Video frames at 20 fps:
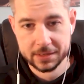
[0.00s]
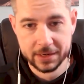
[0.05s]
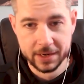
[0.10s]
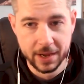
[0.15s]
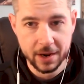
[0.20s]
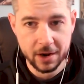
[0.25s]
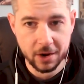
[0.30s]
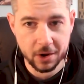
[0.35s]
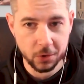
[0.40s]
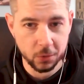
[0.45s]

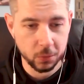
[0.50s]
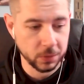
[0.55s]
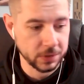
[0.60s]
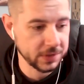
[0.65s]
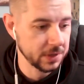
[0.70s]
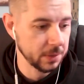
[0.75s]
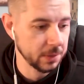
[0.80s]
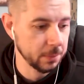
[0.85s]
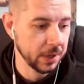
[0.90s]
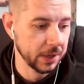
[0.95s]
now
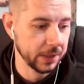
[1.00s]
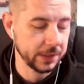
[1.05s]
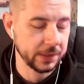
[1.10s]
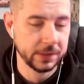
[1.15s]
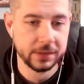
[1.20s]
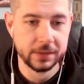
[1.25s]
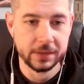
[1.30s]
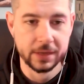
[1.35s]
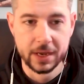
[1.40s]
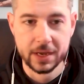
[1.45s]
when
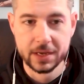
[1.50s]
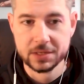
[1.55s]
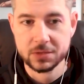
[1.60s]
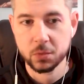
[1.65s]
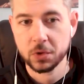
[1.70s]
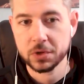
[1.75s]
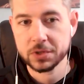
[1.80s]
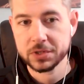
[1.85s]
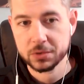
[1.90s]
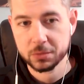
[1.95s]
somebody
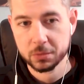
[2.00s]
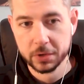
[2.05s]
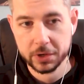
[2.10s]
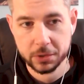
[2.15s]
asks what's the